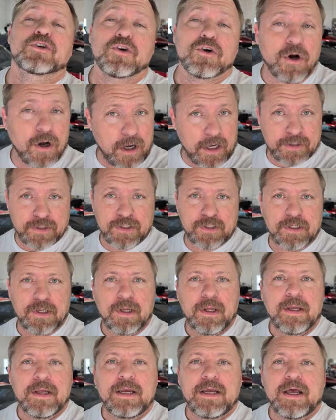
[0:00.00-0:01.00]
crossed
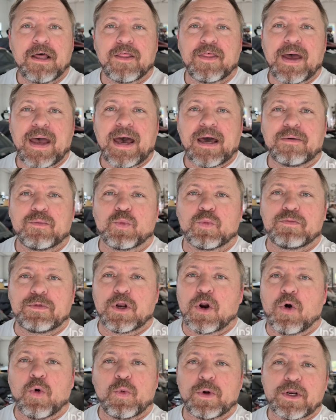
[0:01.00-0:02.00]
that, you
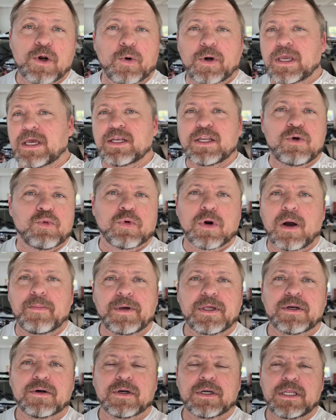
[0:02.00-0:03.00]
know, we don't get any
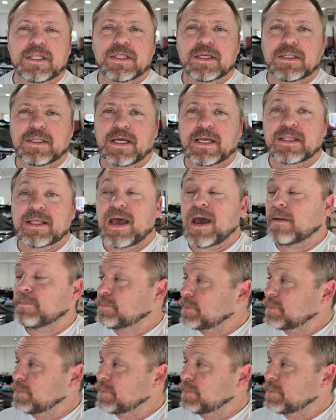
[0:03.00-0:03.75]
rubbing or anything like that.